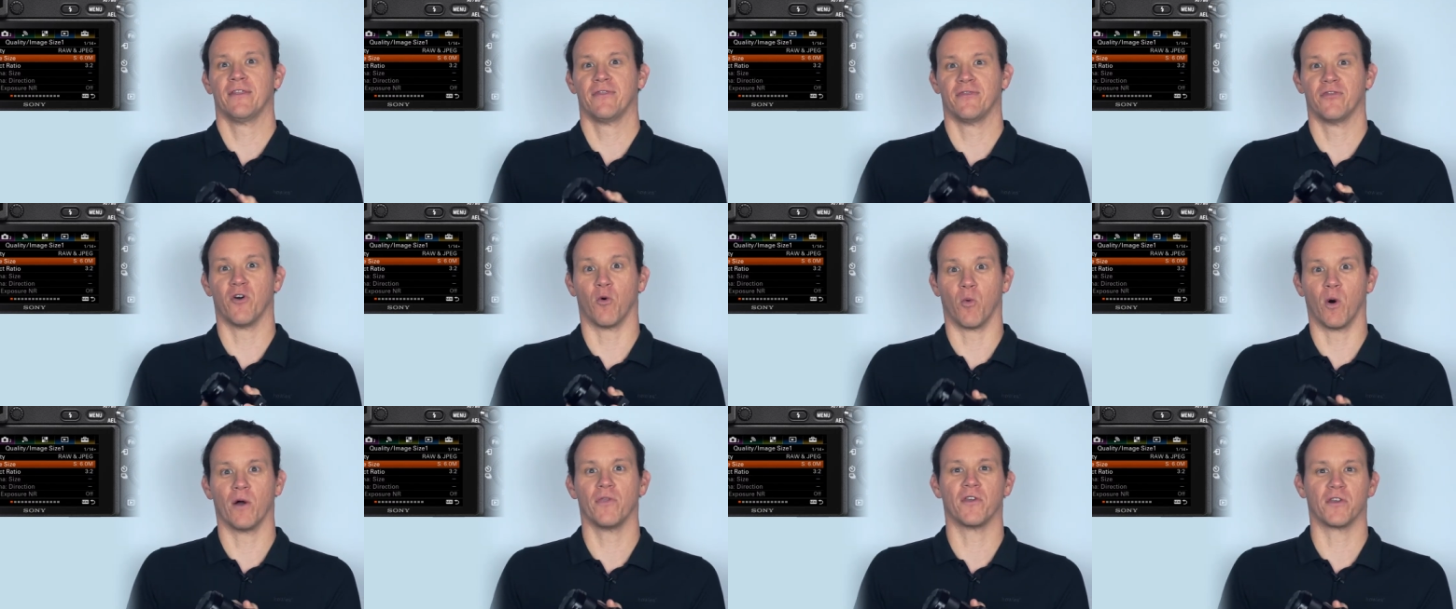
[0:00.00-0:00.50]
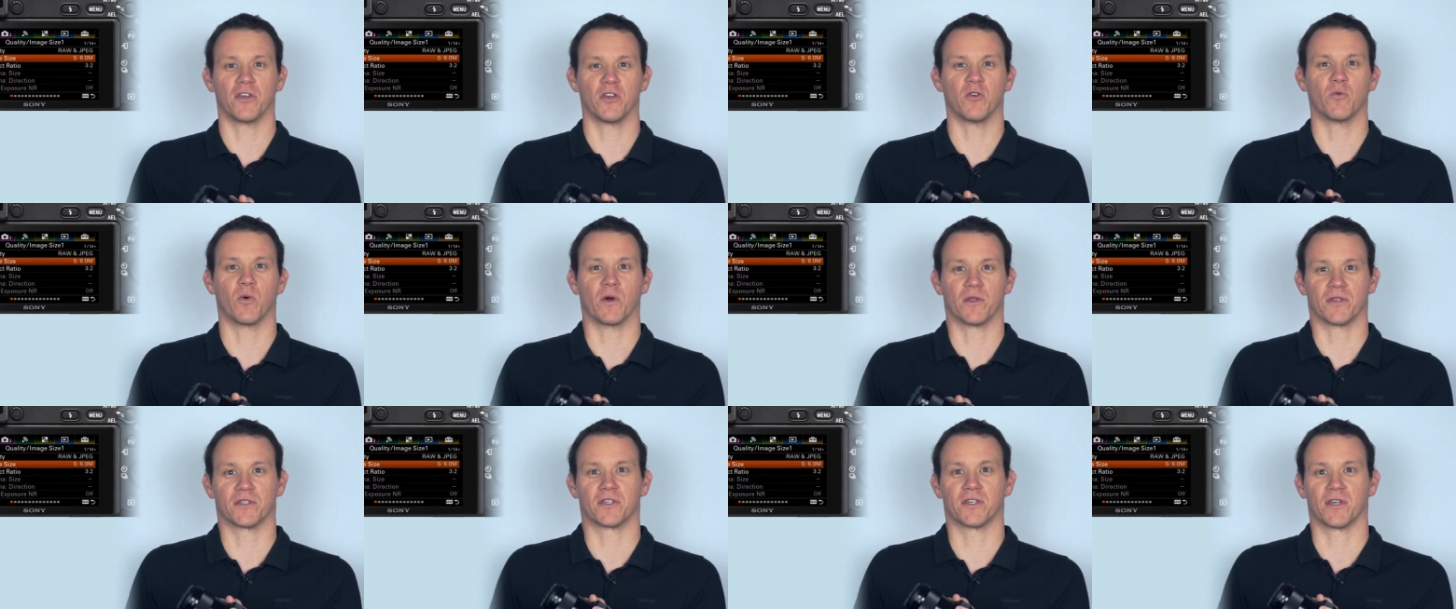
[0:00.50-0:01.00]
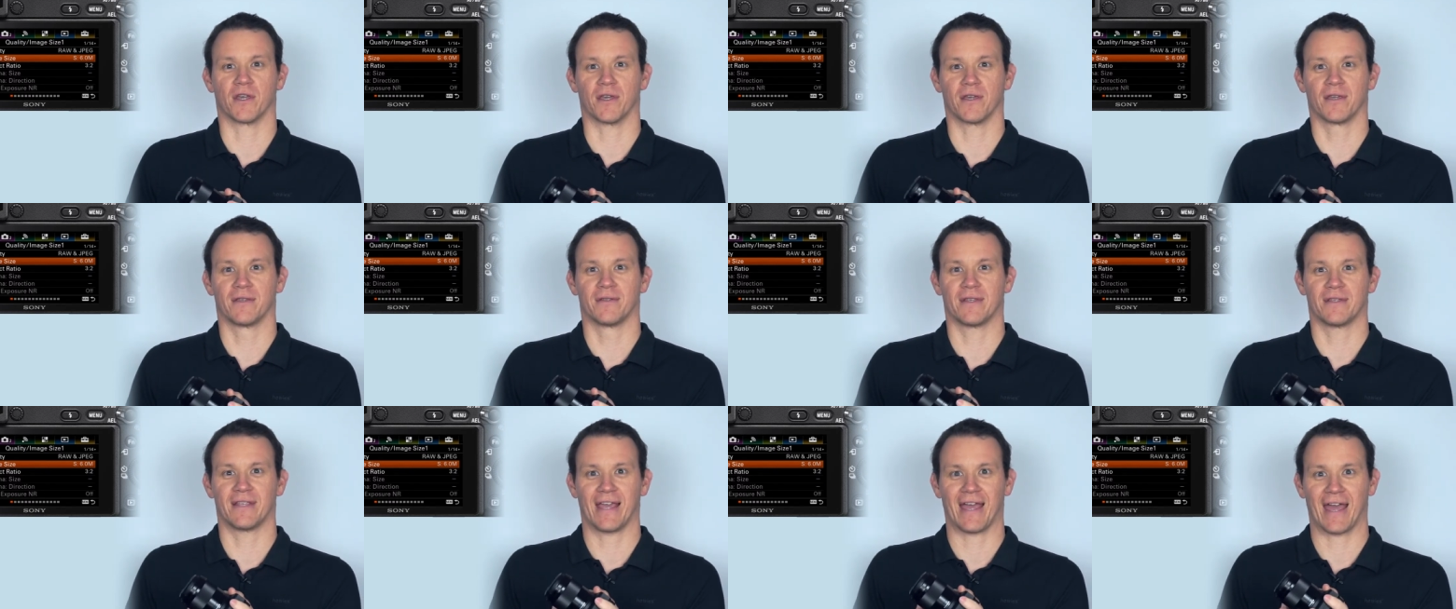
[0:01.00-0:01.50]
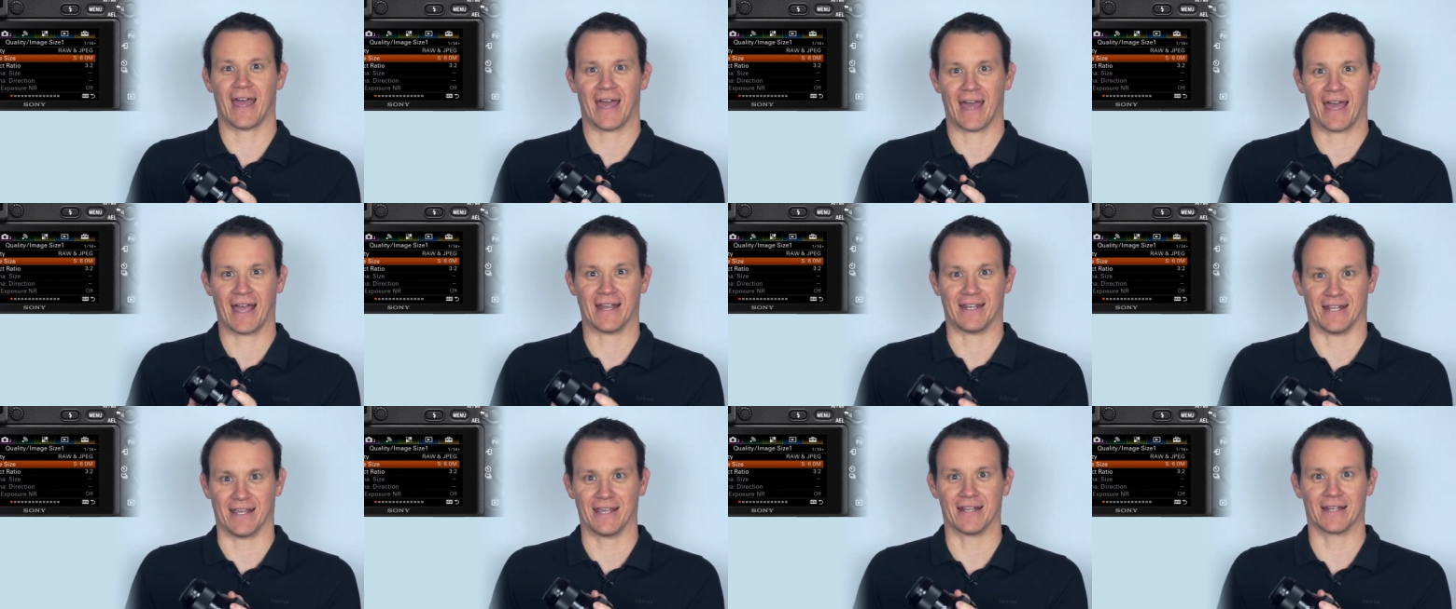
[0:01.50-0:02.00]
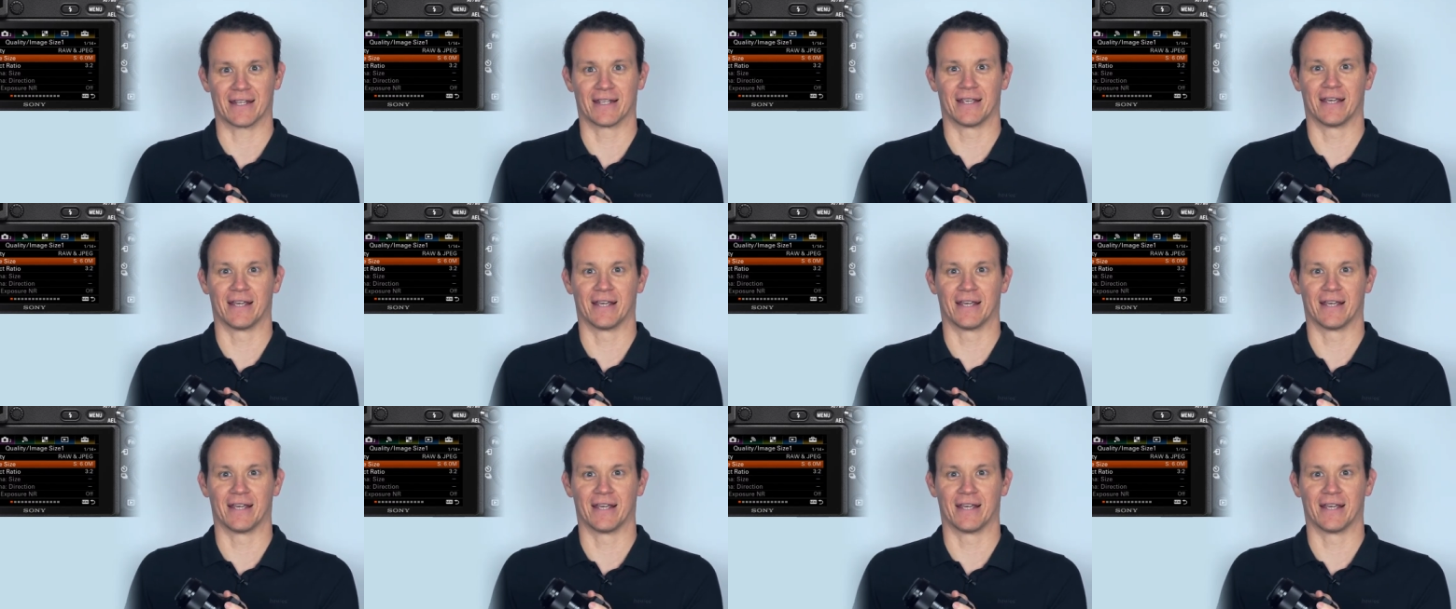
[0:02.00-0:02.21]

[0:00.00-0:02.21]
the one that you want to edit